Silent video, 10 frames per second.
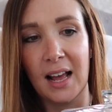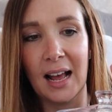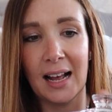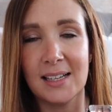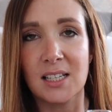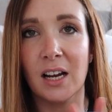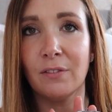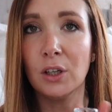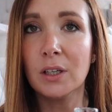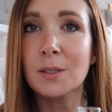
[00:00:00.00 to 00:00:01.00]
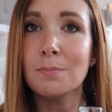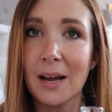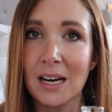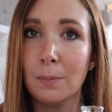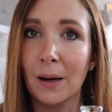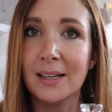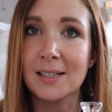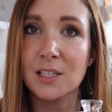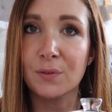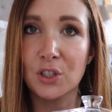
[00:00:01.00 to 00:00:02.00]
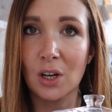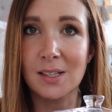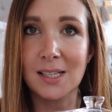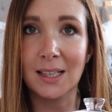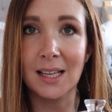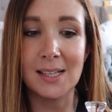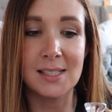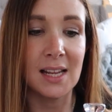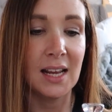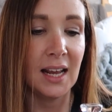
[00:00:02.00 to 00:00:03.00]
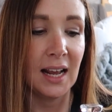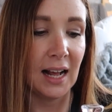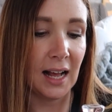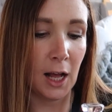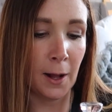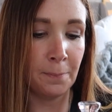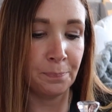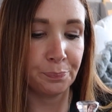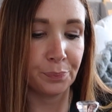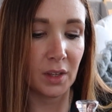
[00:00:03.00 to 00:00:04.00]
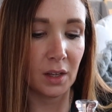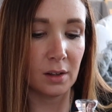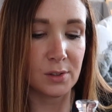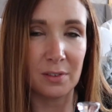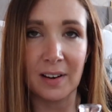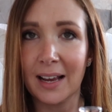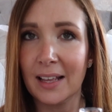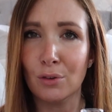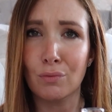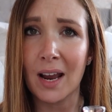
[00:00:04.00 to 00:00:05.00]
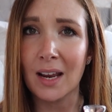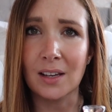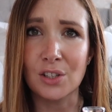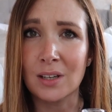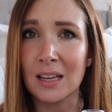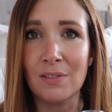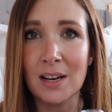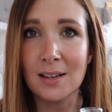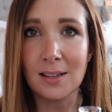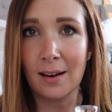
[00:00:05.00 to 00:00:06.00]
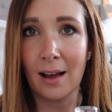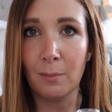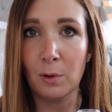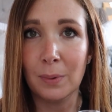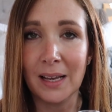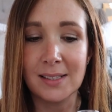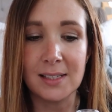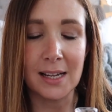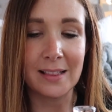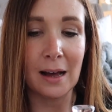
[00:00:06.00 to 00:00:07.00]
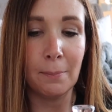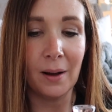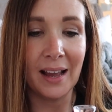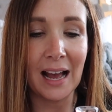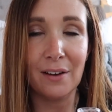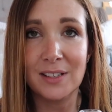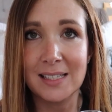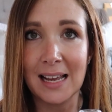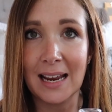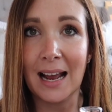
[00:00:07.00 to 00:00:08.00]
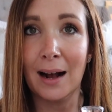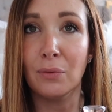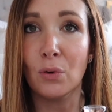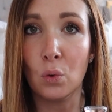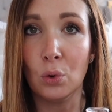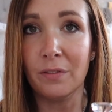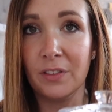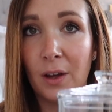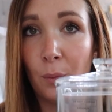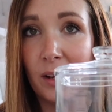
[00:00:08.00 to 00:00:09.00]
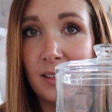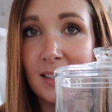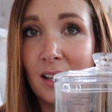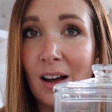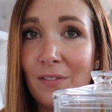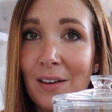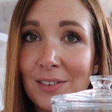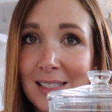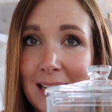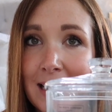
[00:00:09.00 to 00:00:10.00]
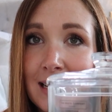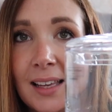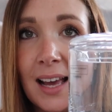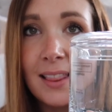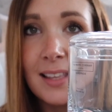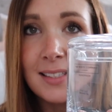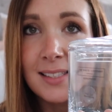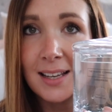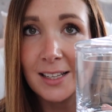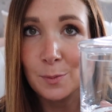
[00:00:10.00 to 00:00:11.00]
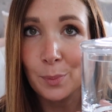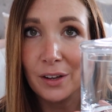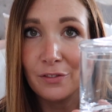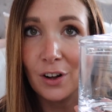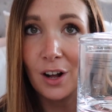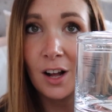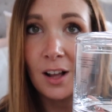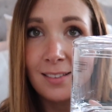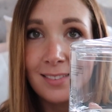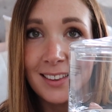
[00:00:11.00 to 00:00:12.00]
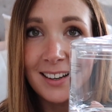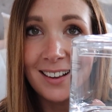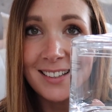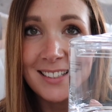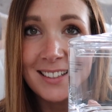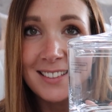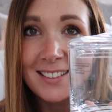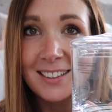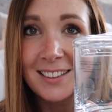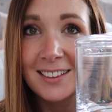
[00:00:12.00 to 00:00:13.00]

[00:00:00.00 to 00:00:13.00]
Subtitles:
And I've looked many places for jars like this, sort of like in the range and even in Dunelm and places like that, but I have to say, out of all of the ones that I've ever seen, yeah, this is by far the nicest.